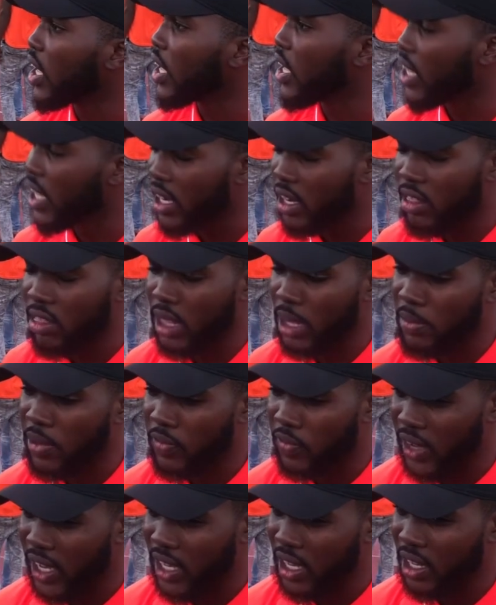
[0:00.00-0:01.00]
in the
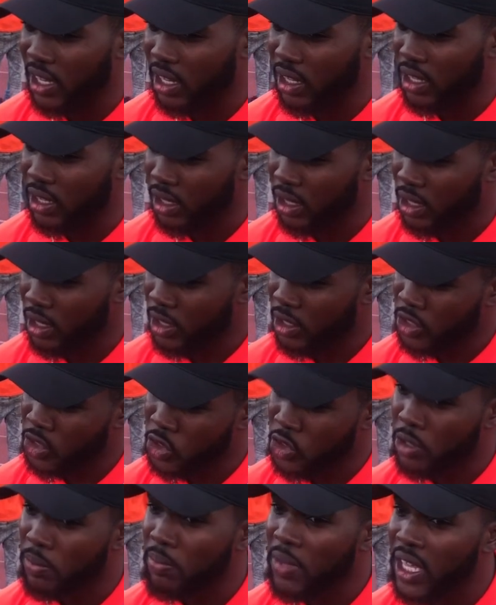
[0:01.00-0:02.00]
semi-final
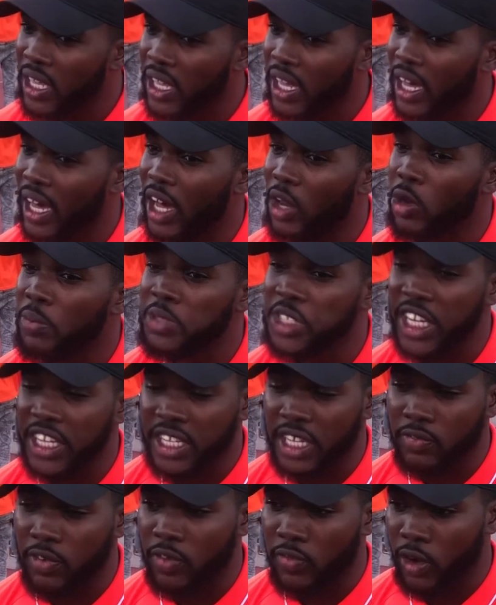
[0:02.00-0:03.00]
should be an
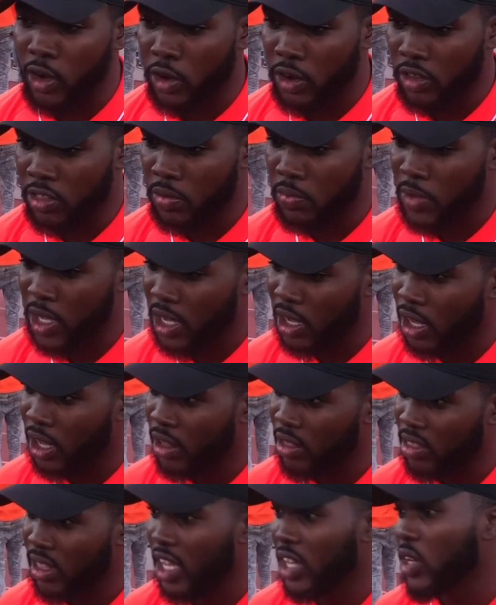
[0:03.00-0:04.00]
objective of ours
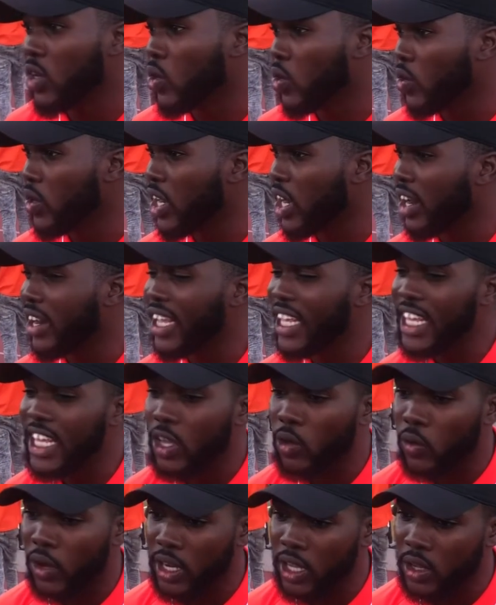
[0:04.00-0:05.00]
because I know they are
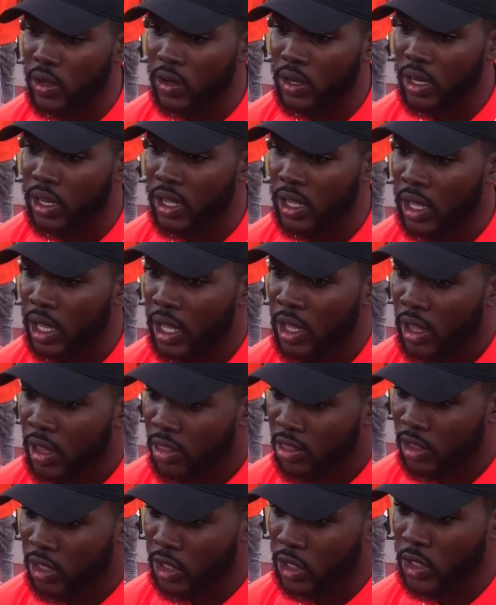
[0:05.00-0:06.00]
equally good.
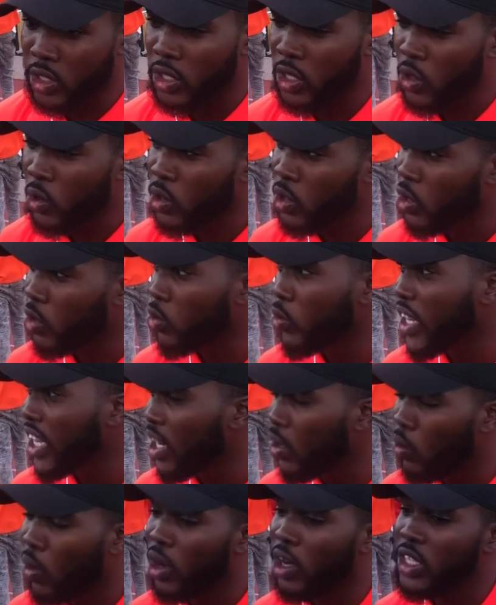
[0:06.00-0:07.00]
So you really
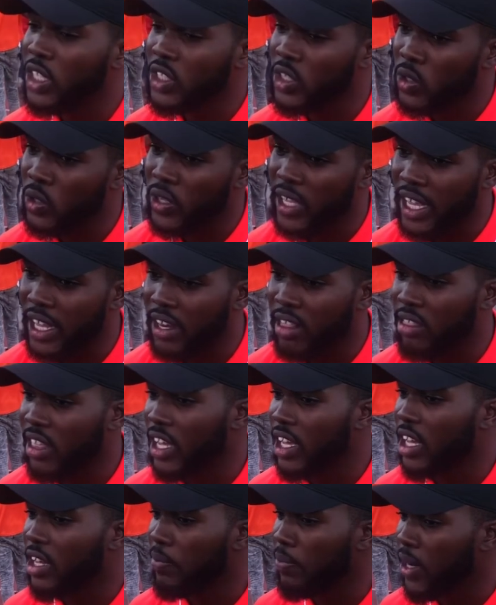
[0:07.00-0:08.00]
want to get the
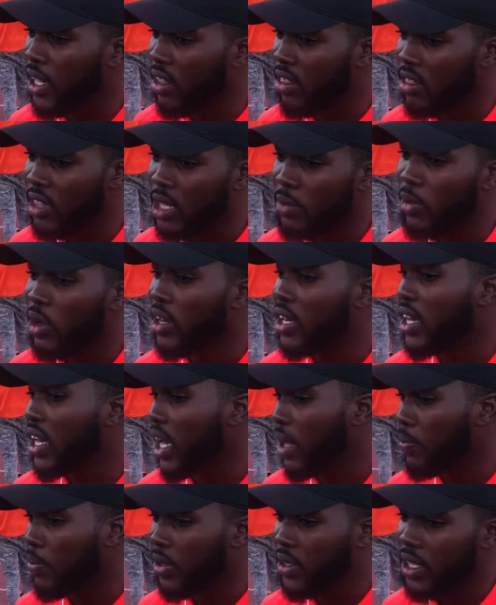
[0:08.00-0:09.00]
second place team on
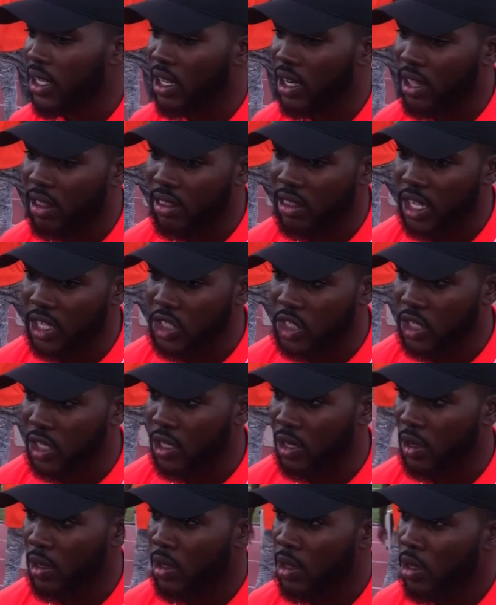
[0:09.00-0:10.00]
that particular section.
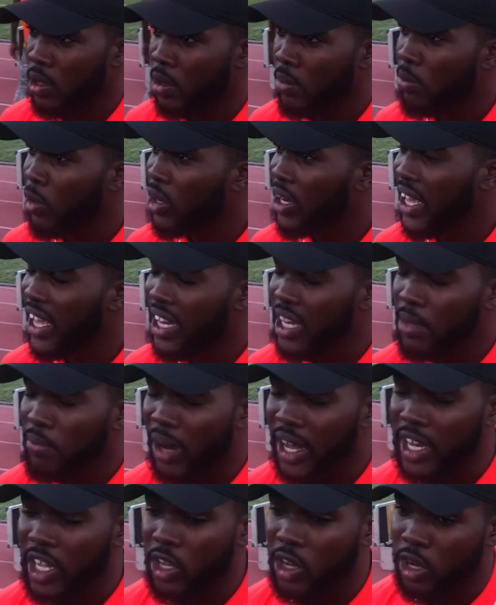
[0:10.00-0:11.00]
But
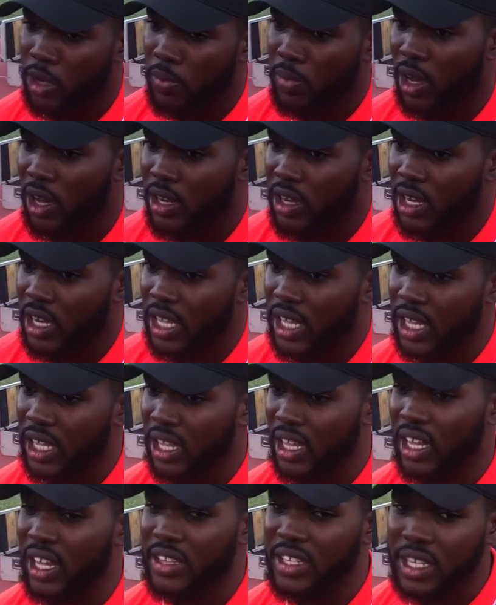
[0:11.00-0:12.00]
anybody come on the day,
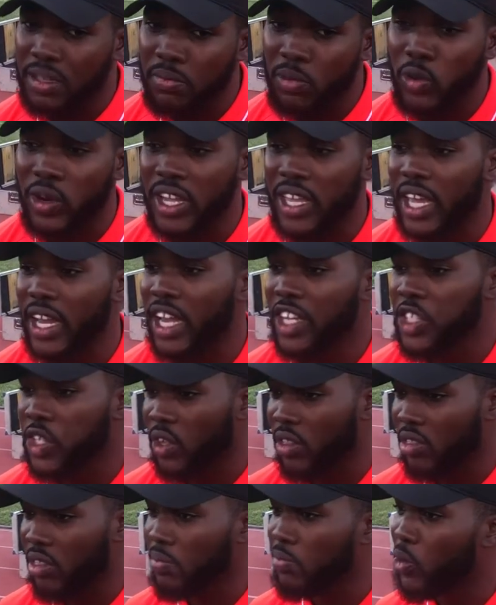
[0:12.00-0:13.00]
I think Mona can
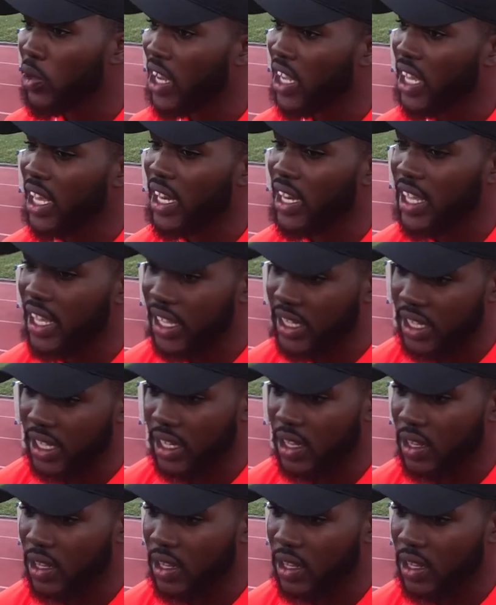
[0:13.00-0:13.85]
adjust, Mona can get it.